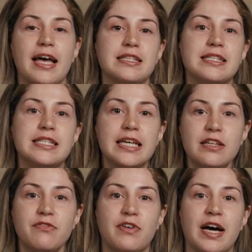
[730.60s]
and
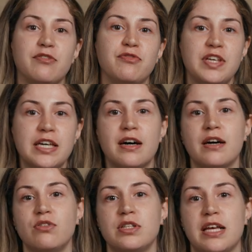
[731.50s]
signify via
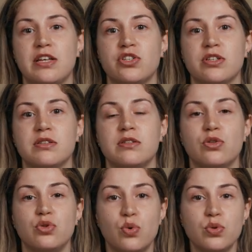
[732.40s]
annotations the
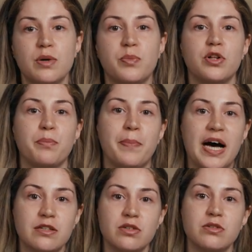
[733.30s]
notable
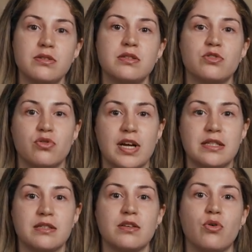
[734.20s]
patterns,
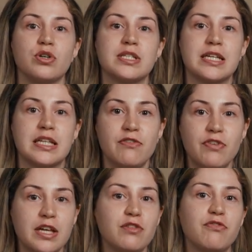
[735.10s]
trends, or significant